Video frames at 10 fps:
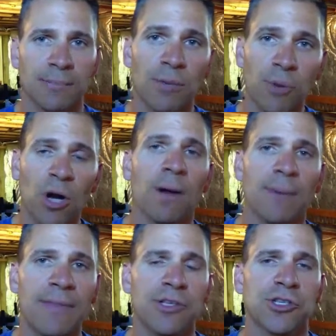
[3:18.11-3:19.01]
I'm going to put them up
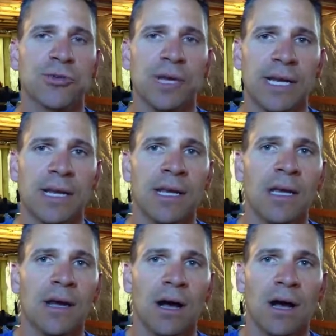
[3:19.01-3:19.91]
on the screen
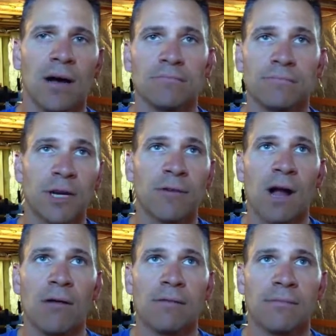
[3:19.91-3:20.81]
right
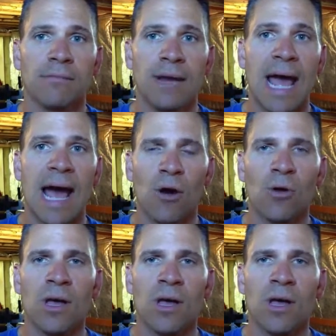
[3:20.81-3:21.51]
around now,